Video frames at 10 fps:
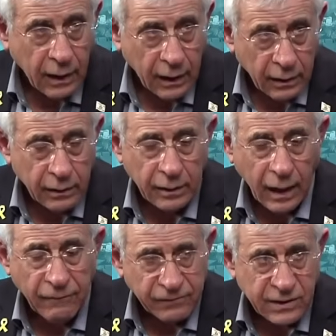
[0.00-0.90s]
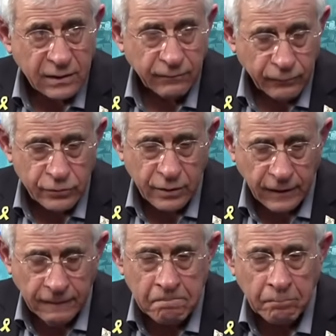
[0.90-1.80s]
and I emphasize
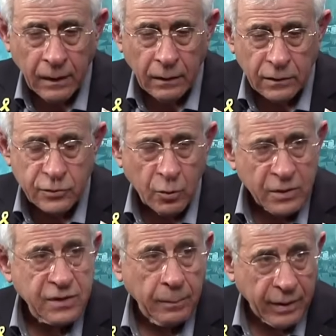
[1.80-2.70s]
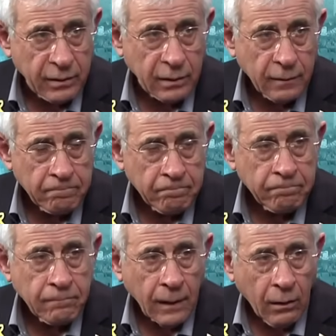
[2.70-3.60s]
unfortunately, is too much depending
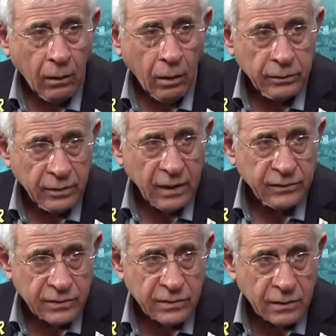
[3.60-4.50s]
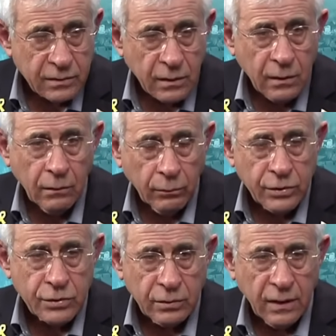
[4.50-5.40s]
on the United States.
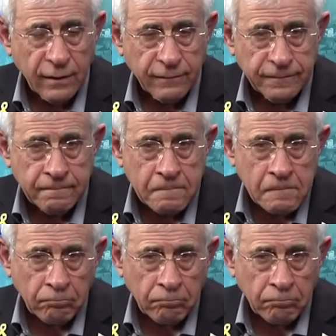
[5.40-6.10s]
We should have